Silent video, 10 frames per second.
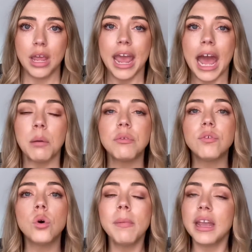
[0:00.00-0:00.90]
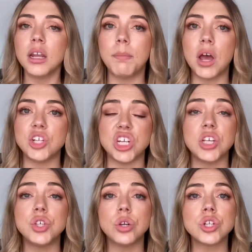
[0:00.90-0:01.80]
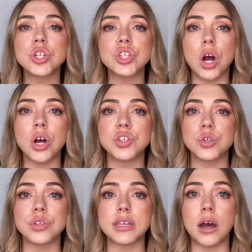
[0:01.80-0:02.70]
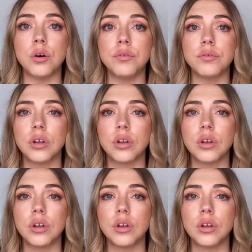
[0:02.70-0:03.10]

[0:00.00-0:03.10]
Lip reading: And before making a purchase, you can just ask yourself,